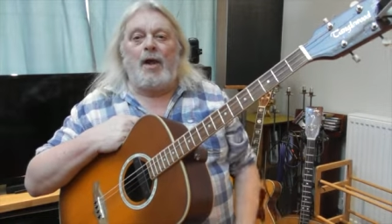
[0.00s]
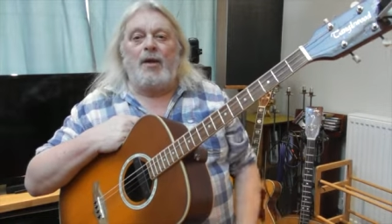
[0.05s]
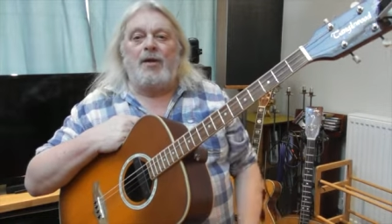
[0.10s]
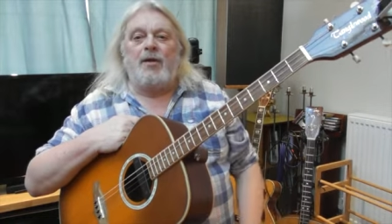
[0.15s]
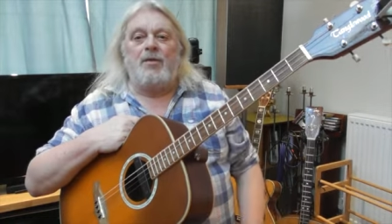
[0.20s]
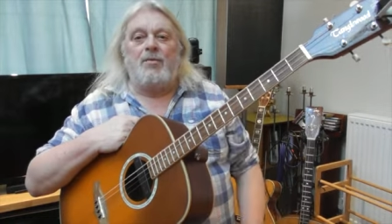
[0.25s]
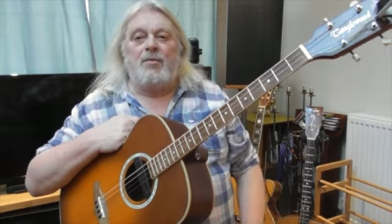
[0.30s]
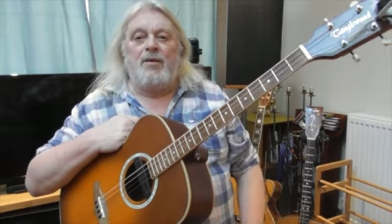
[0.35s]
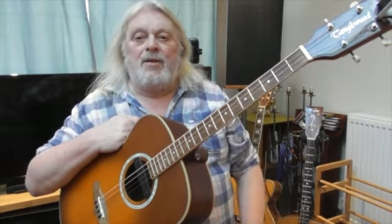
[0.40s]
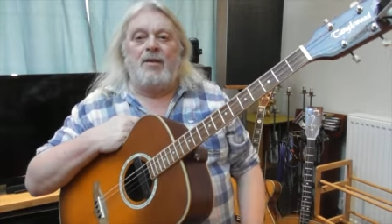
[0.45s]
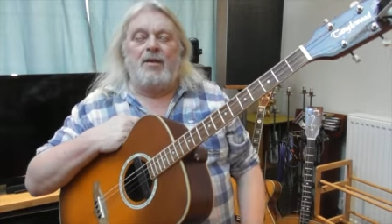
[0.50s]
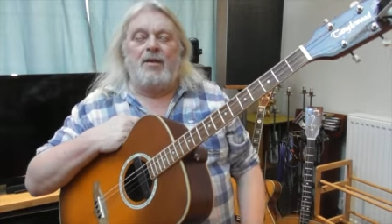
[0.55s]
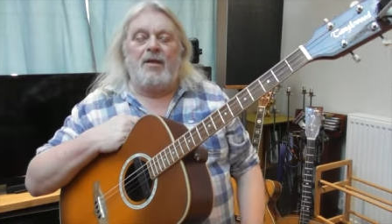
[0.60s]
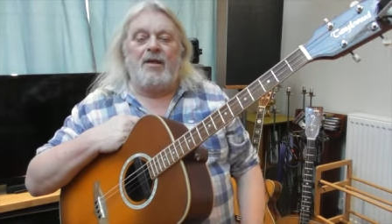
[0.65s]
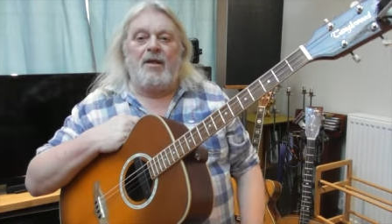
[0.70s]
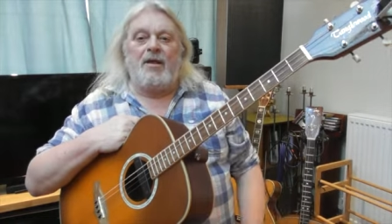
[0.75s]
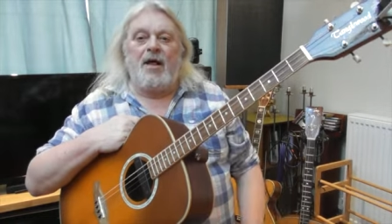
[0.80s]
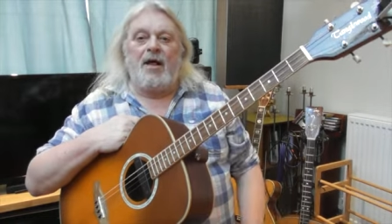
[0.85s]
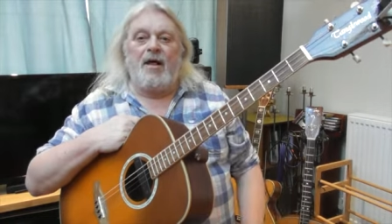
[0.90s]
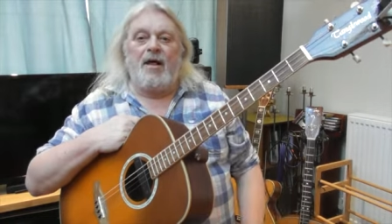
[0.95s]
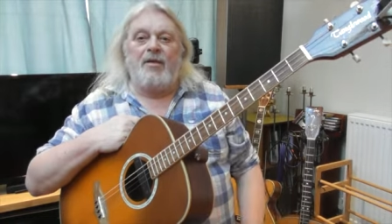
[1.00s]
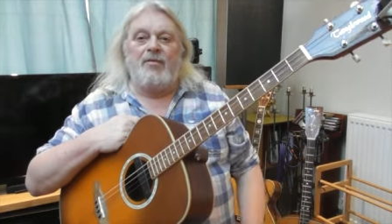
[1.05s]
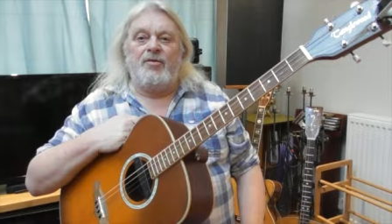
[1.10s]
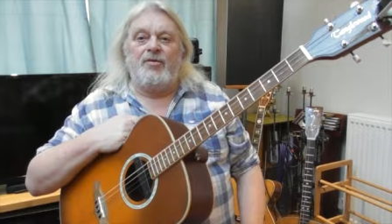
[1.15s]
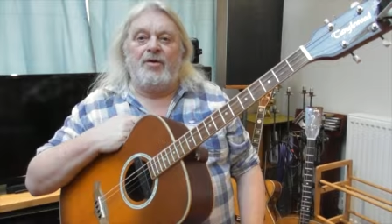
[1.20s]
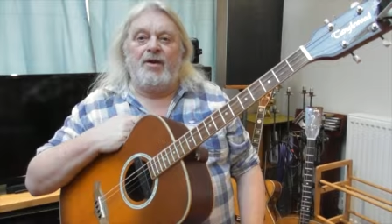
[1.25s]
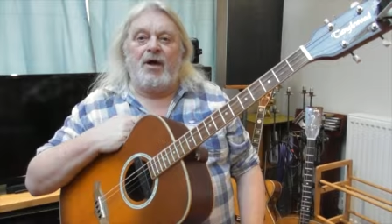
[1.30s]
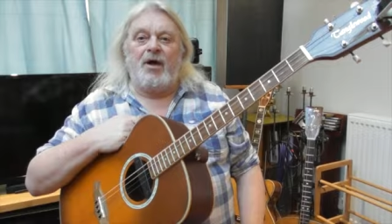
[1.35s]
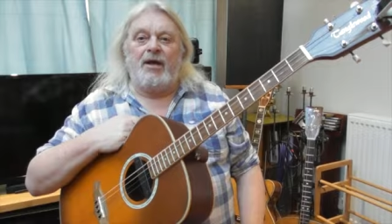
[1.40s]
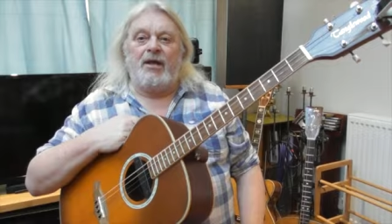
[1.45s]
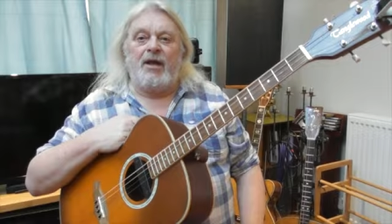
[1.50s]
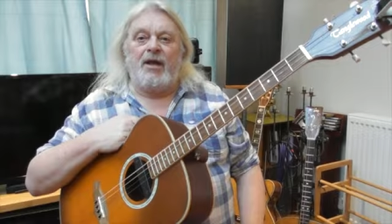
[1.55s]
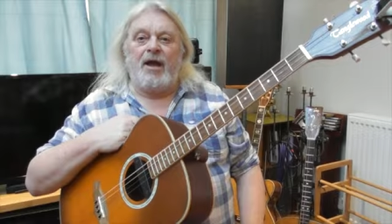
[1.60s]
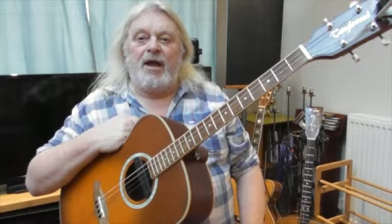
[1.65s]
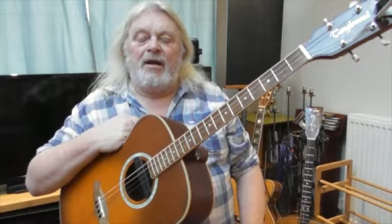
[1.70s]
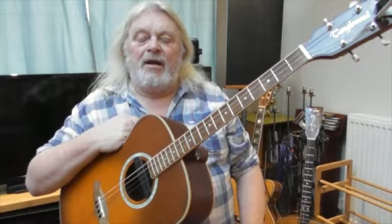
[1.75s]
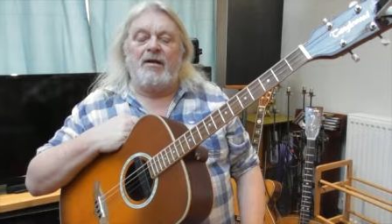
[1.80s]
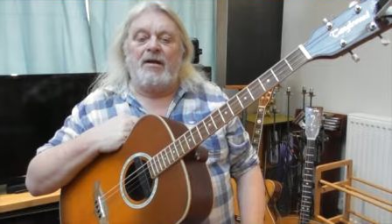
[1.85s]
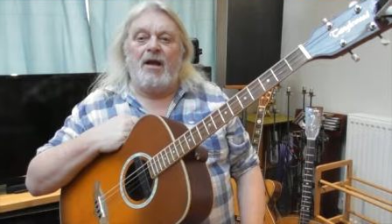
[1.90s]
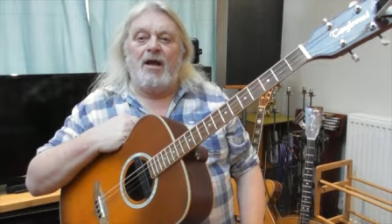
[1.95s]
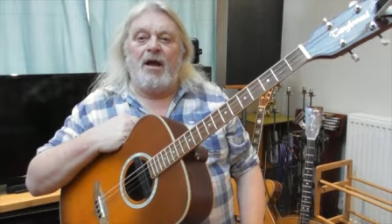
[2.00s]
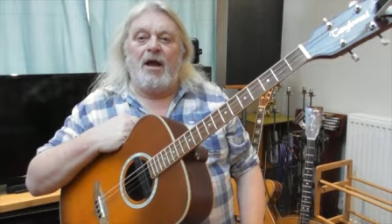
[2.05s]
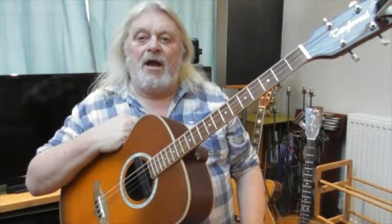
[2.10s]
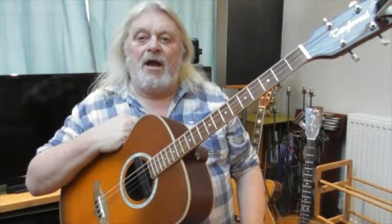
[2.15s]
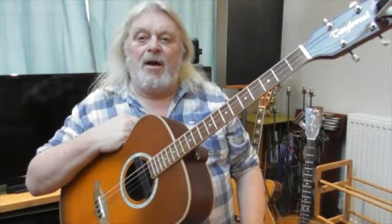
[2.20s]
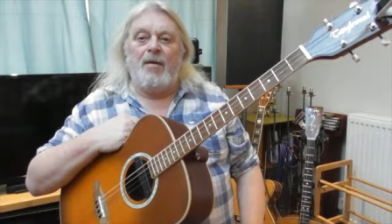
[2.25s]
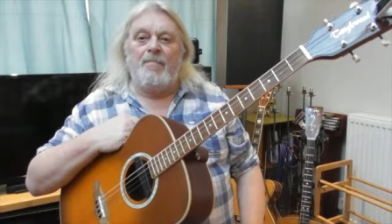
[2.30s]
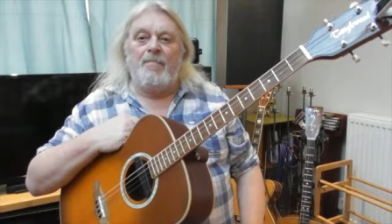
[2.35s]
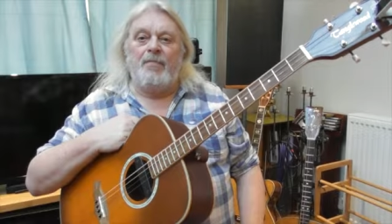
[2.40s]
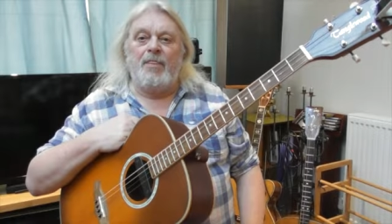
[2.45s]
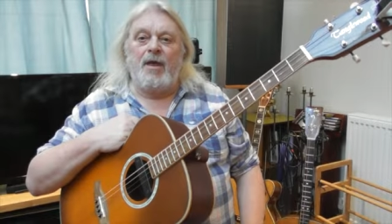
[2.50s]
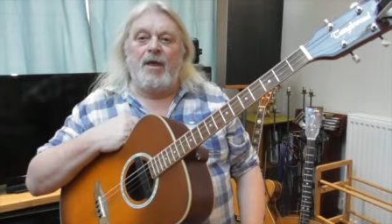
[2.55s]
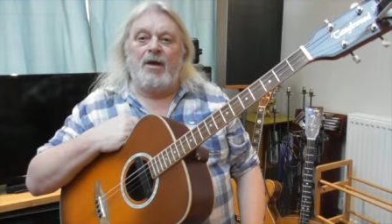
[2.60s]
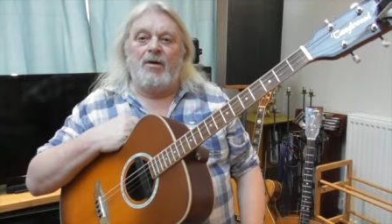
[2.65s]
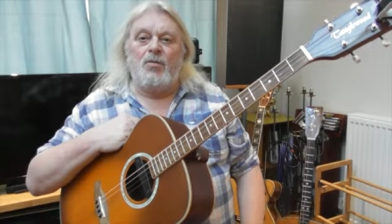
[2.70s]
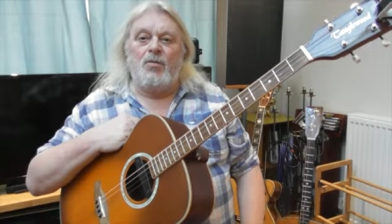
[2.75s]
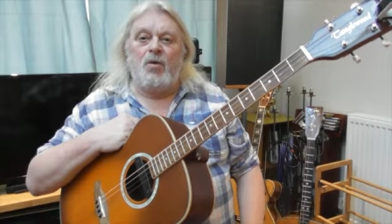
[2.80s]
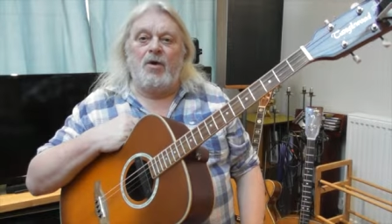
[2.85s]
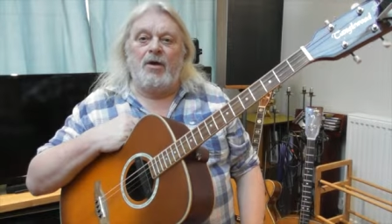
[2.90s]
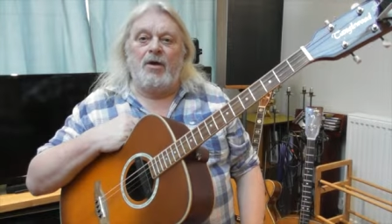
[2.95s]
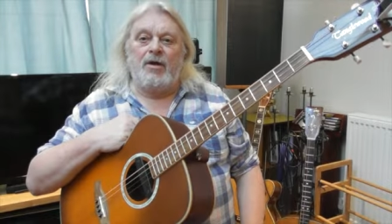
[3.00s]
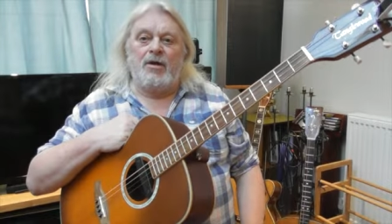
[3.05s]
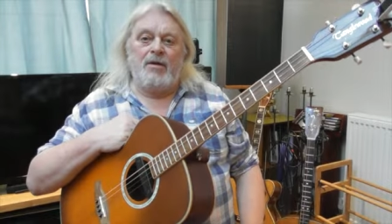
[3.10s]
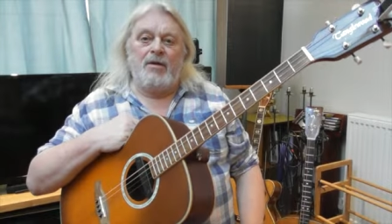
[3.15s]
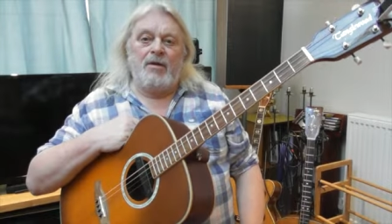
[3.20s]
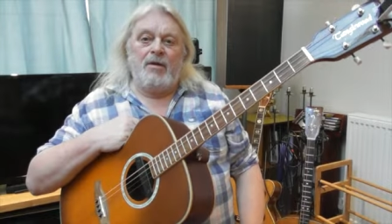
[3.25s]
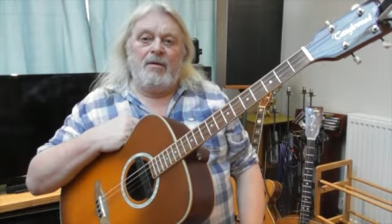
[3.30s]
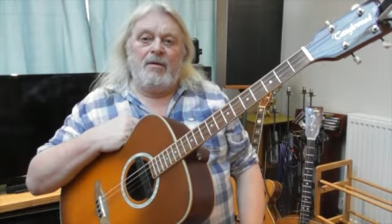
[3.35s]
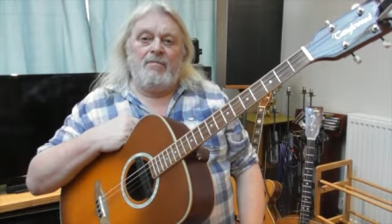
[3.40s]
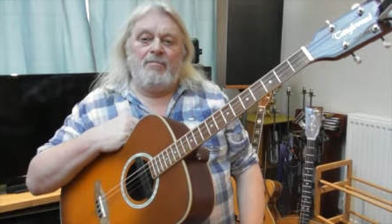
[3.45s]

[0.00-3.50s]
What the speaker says: accurately than I can, and why